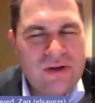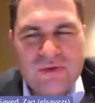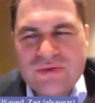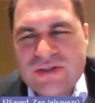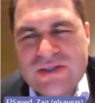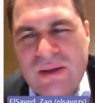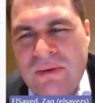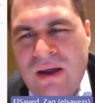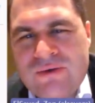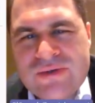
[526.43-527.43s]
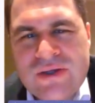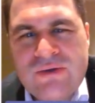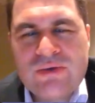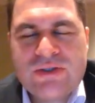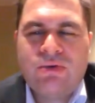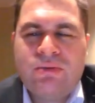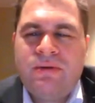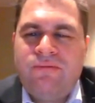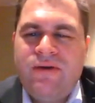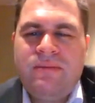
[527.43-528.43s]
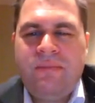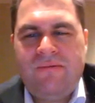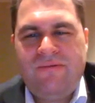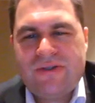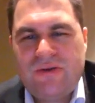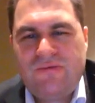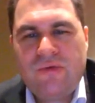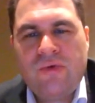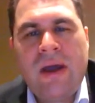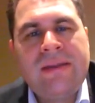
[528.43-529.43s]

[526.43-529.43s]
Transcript: only uses a browser, which will be very beneficial for you.